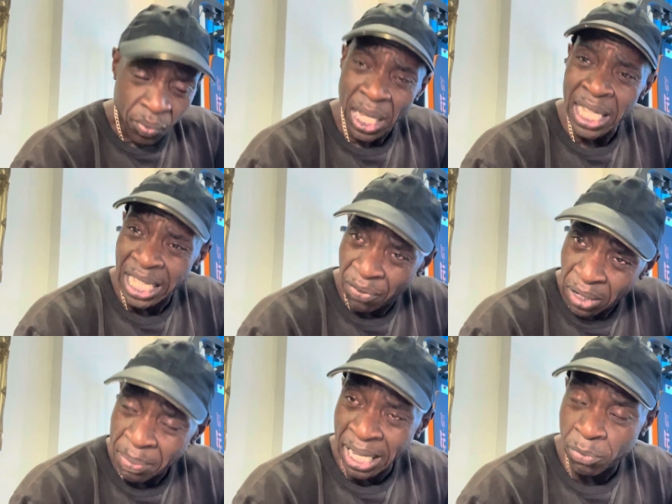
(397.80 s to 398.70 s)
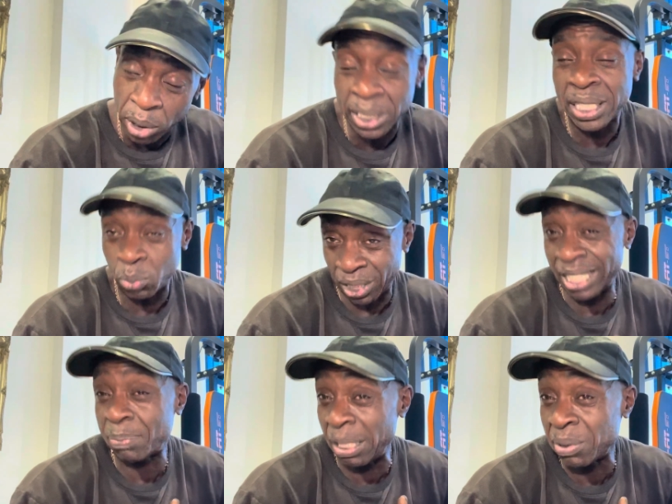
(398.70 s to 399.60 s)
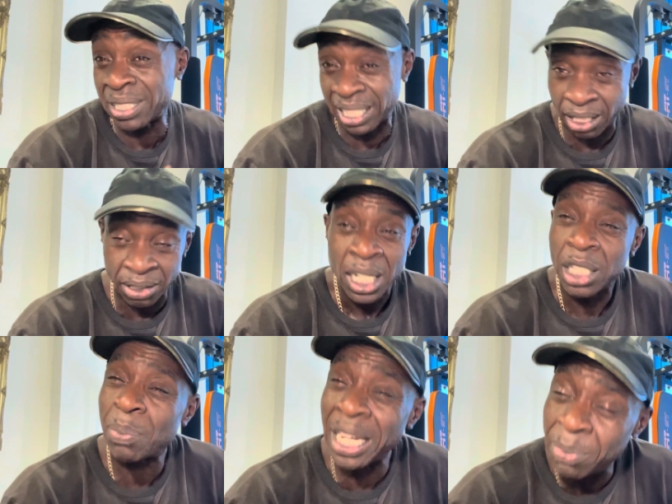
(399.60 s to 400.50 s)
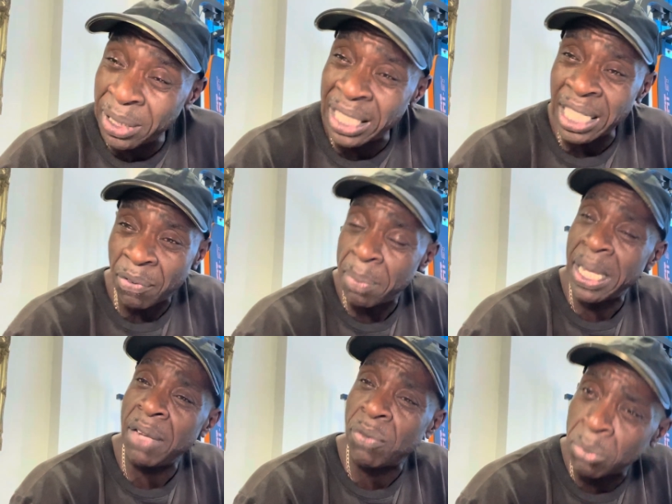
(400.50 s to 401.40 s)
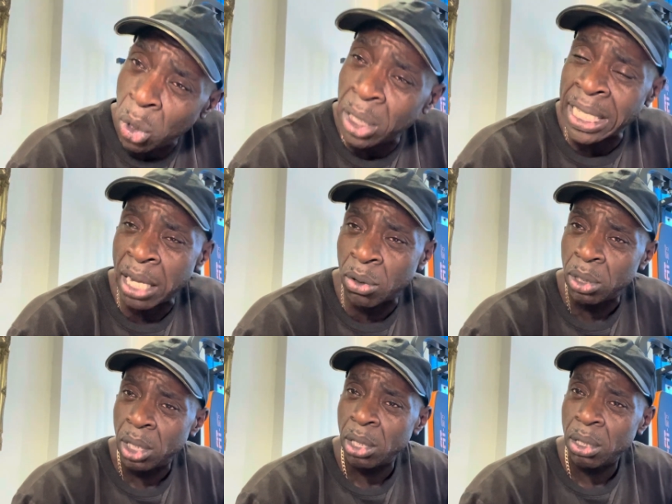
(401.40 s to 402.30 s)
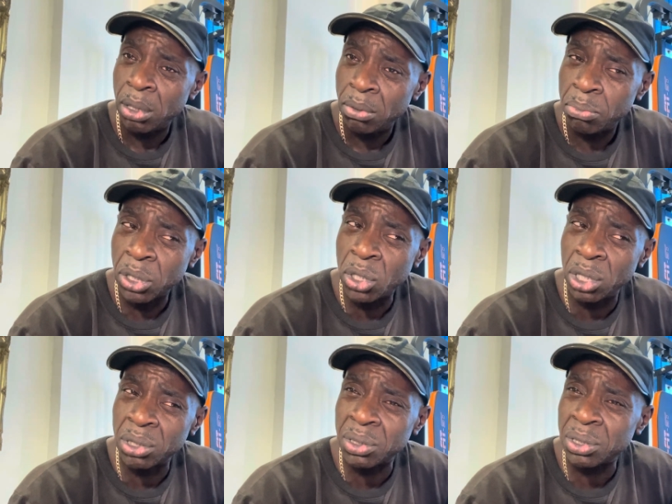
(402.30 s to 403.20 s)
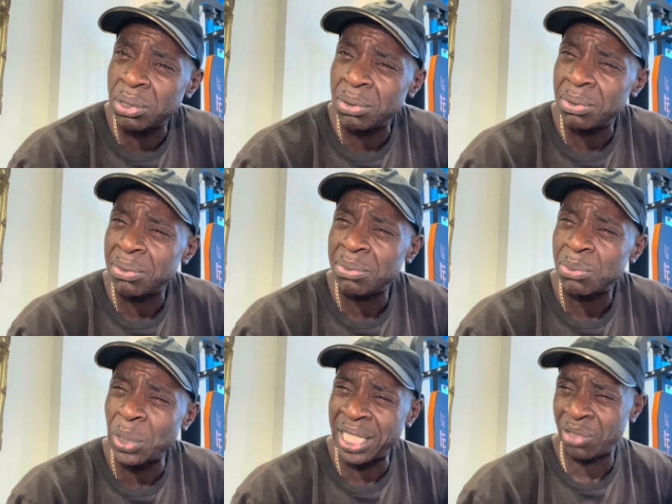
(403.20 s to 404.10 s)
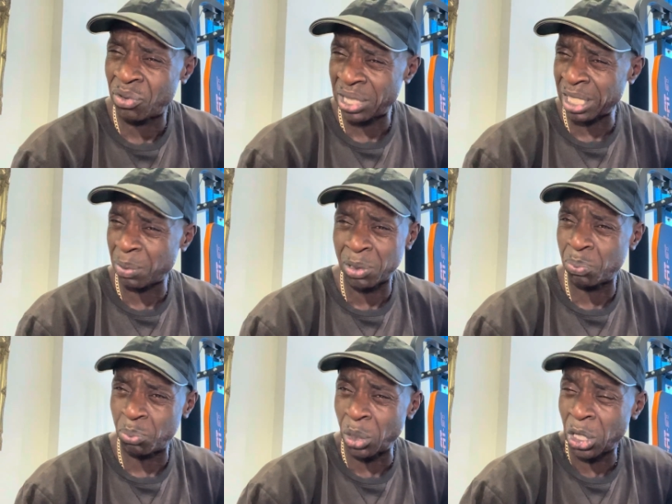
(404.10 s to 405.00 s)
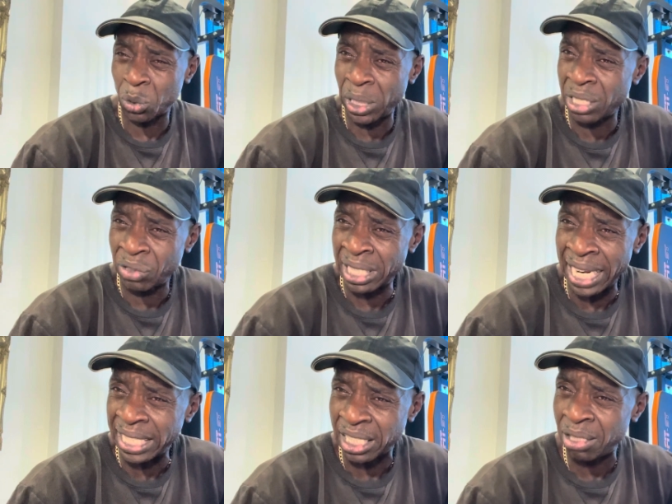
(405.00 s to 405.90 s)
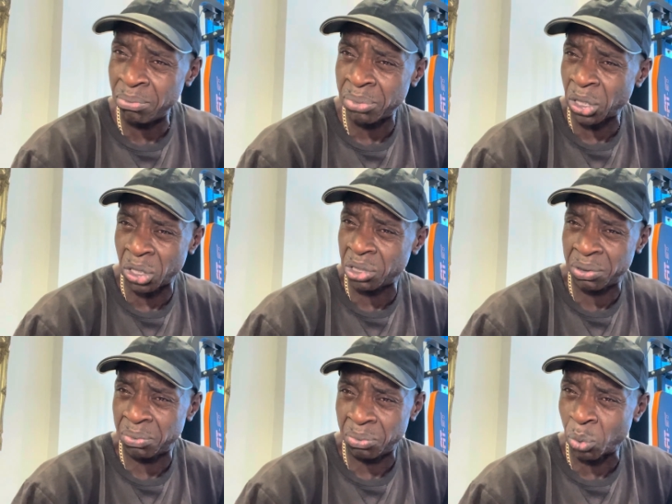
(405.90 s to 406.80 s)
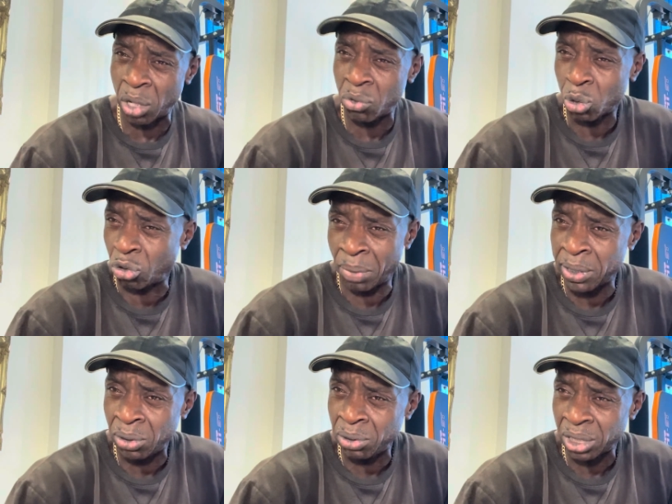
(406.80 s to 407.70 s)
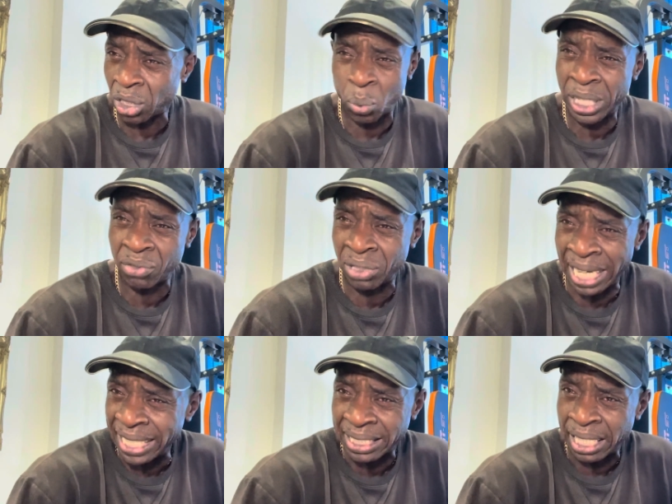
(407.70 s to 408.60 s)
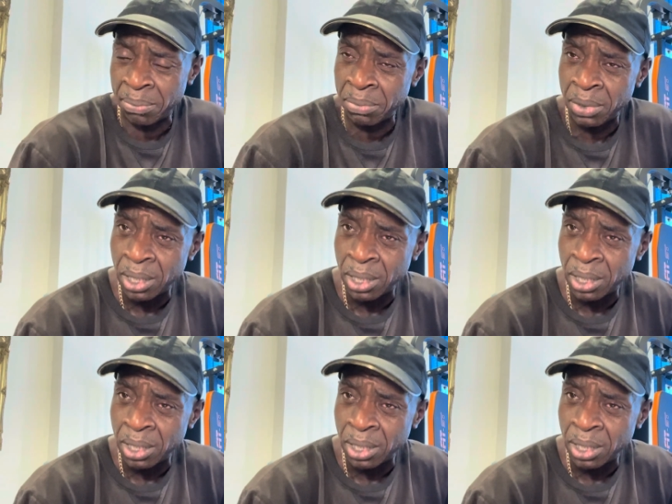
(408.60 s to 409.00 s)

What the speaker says: love him even, well, this is what his people are declaring, the black community love him even more now because we can relate to him, because we're all criminals, so we can relate to him.